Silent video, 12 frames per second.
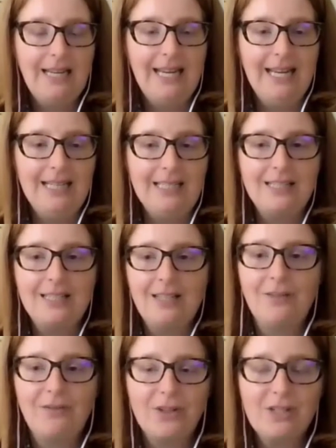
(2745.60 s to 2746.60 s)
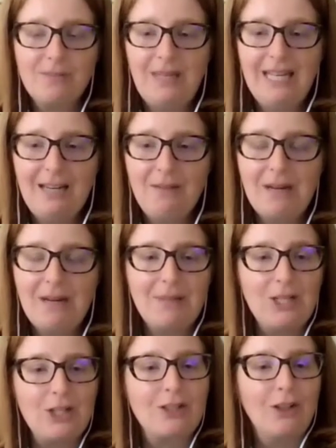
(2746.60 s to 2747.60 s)
And the first meeting might
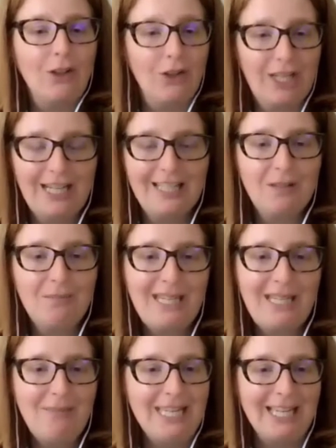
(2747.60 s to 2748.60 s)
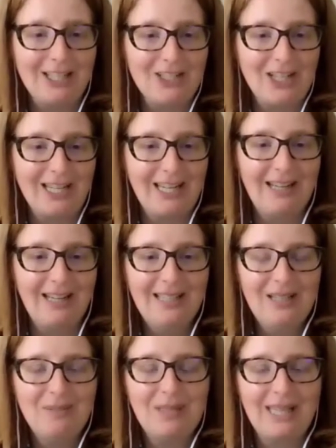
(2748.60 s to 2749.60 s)
be just looking at the money meeting agenda.
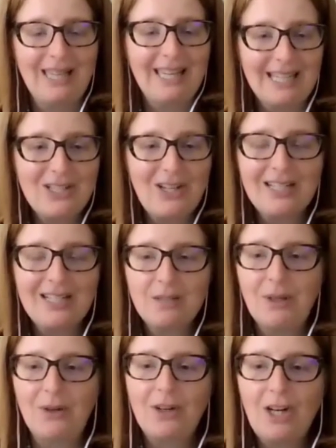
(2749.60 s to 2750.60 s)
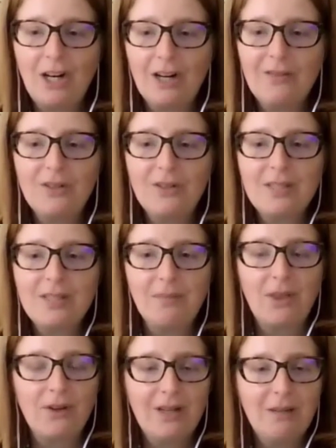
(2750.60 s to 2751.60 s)
But like I talked about, carve out
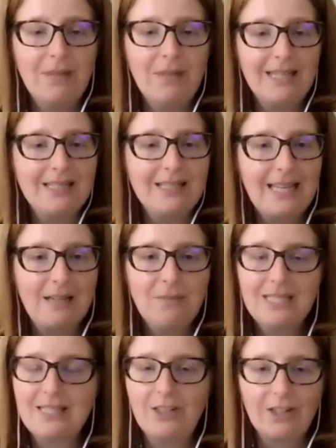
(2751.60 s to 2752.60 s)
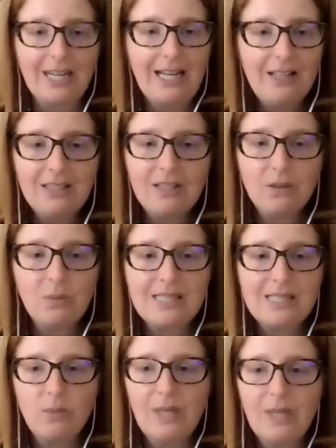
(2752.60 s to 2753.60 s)
some 30 minute segments in your calendar
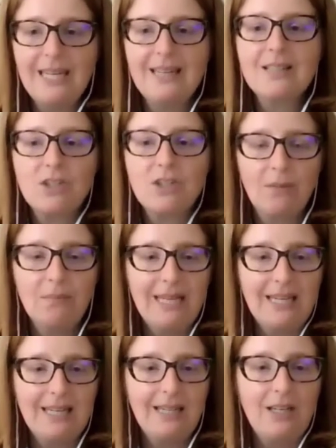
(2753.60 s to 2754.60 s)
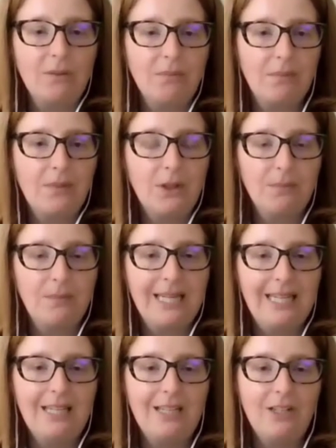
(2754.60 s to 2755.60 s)
once a week. Start making your, your
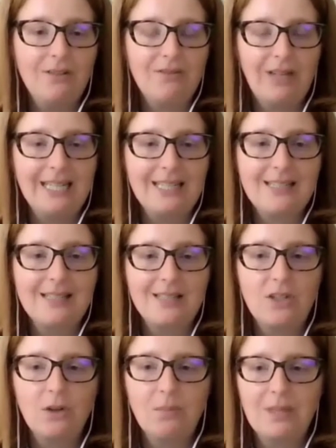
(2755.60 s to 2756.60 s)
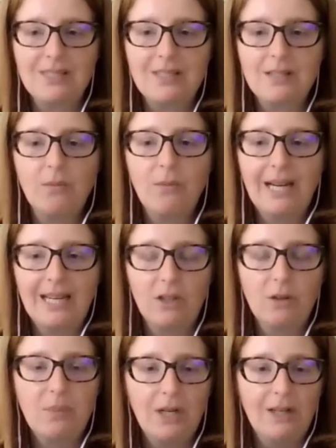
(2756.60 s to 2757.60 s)
money and your finances and your business a
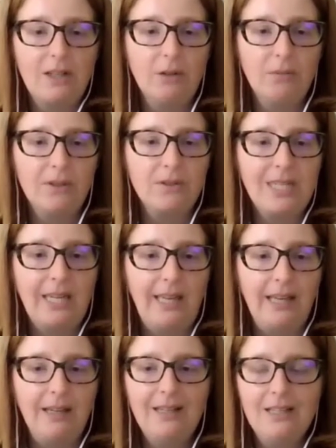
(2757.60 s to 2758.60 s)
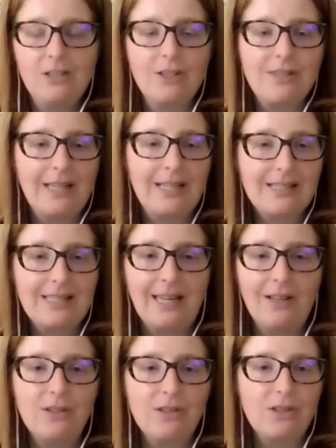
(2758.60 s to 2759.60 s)
regular part of your routine, just like
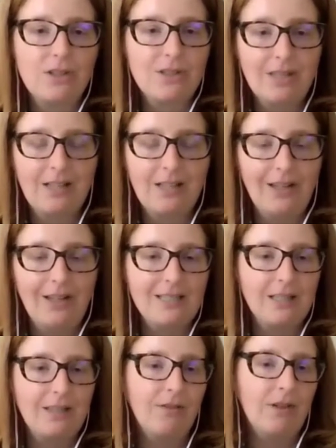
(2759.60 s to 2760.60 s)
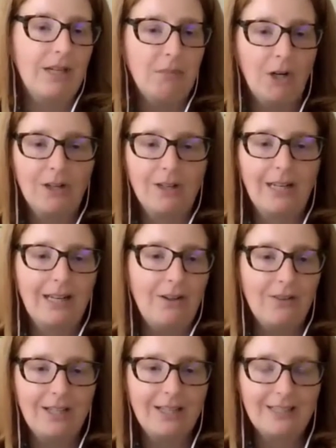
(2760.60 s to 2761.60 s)
sales, just like client delivery, marketing,
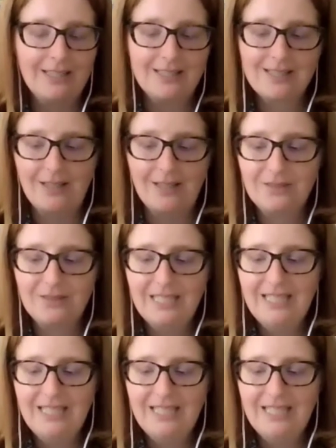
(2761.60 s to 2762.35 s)
all that kind of stuff.